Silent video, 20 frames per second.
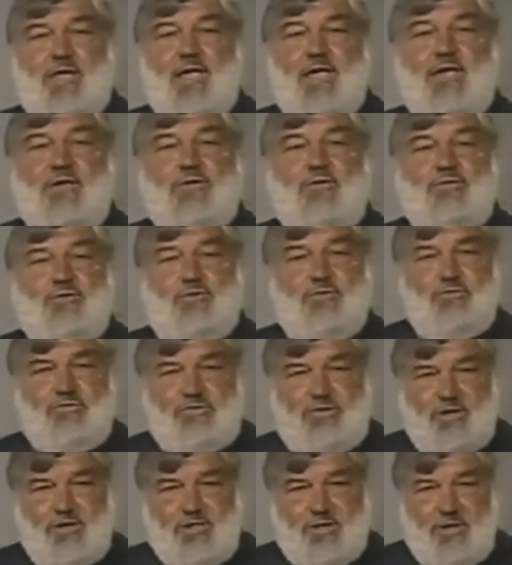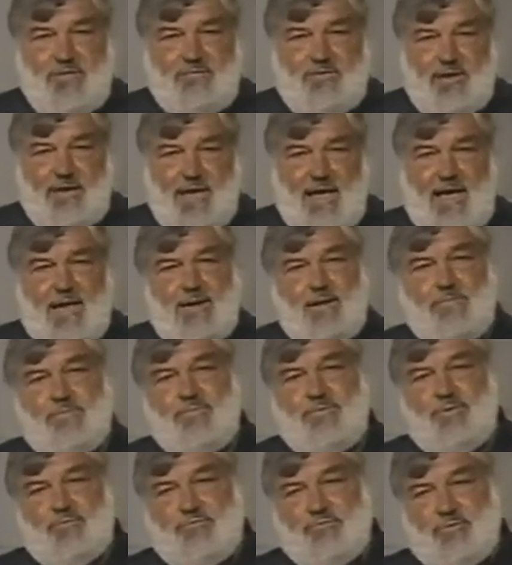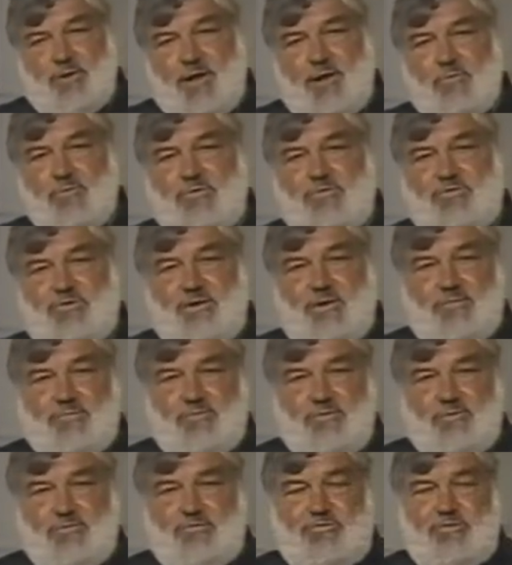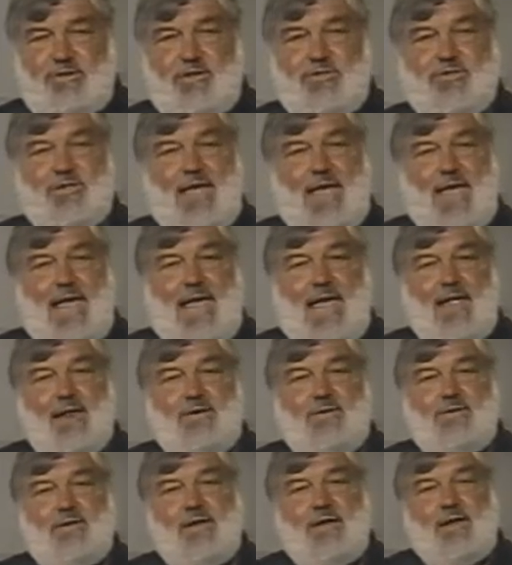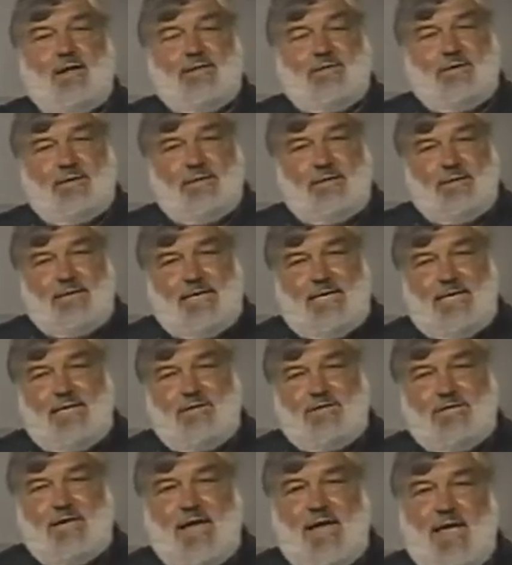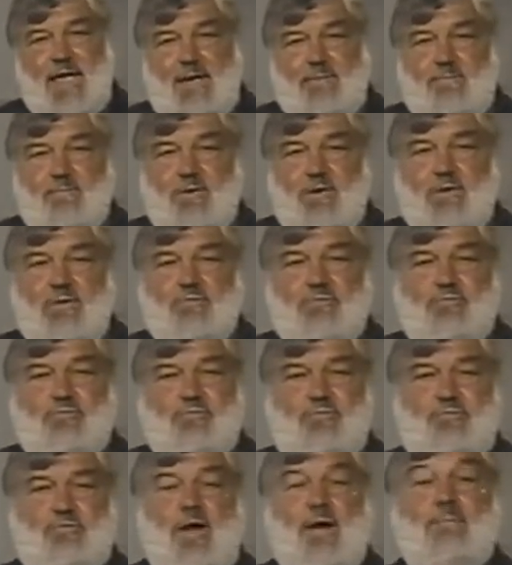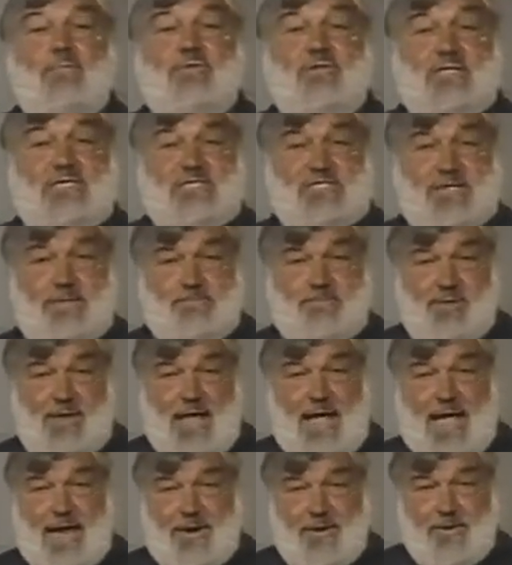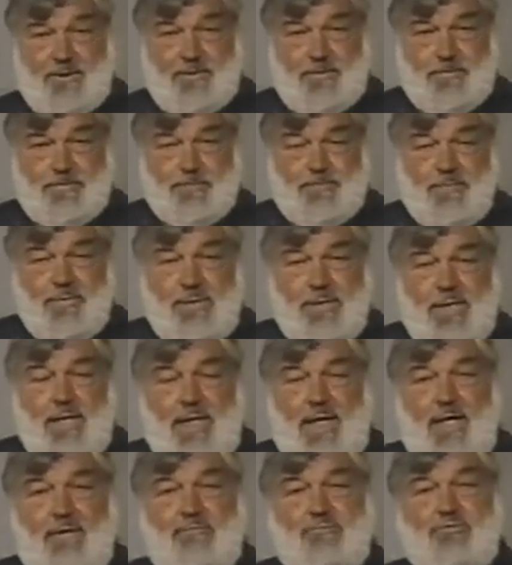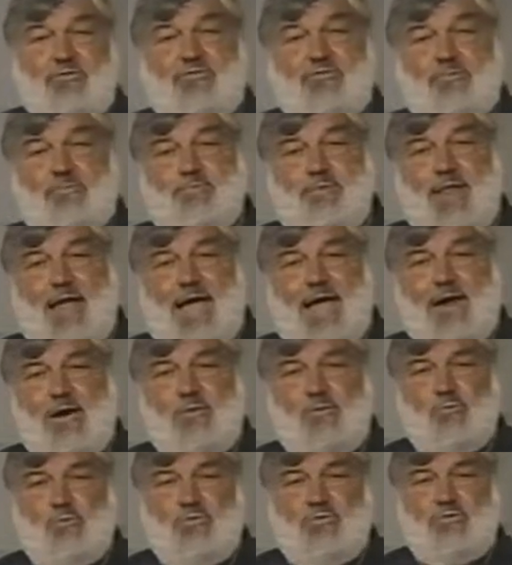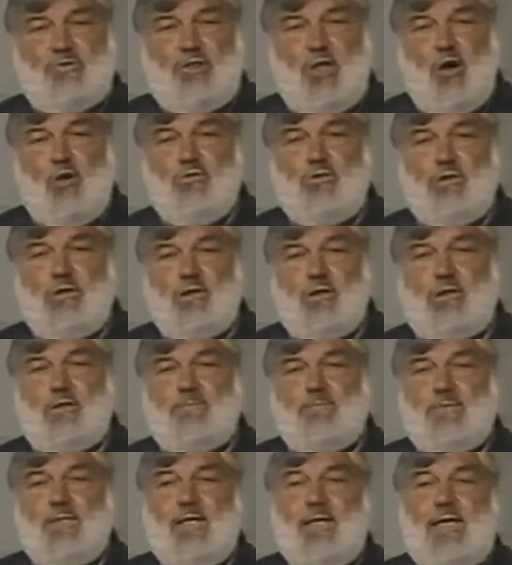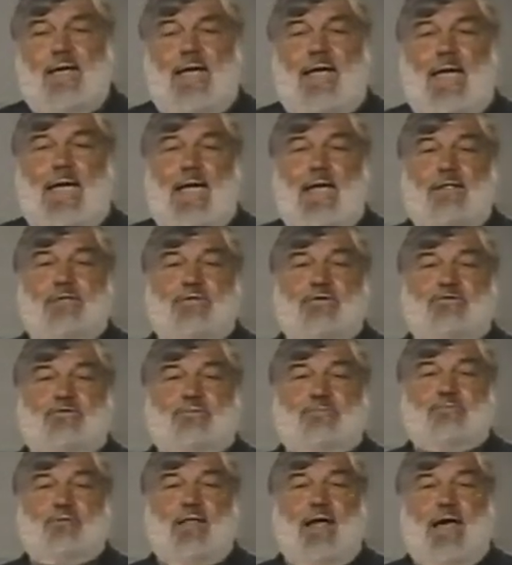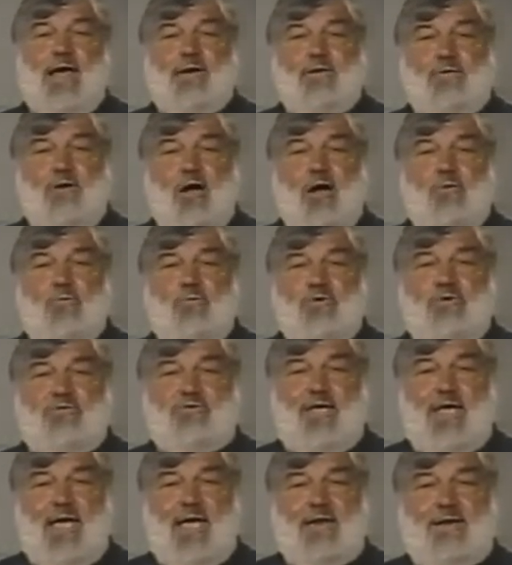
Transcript: the usage of the item, the frequency of usage, and the lead time from the supplier. If a supplier was local and the supplier always